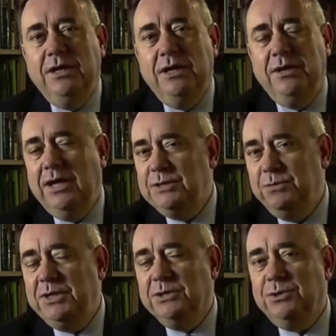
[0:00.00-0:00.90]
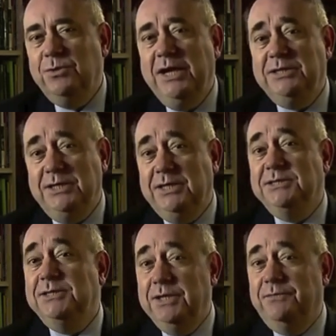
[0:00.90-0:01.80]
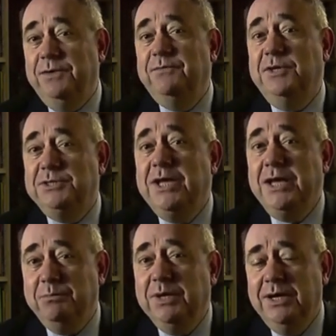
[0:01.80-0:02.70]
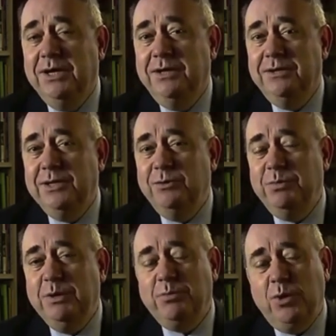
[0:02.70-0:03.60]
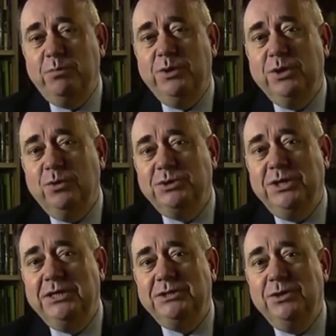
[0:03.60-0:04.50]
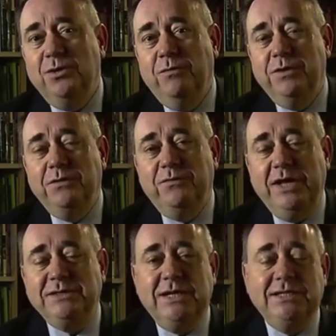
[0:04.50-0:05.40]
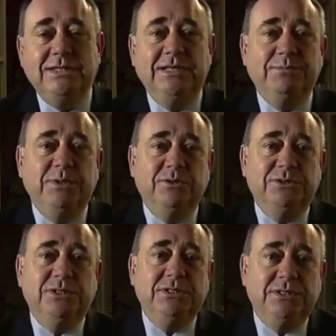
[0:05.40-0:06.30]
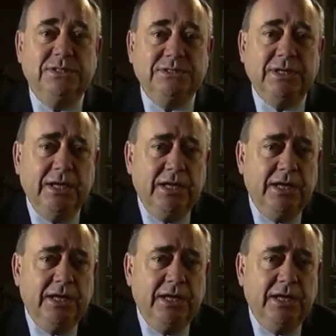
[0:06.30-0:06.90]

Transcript: last week or so actually conceded for the first time that there would be a proper negotiation over defence assets, because just as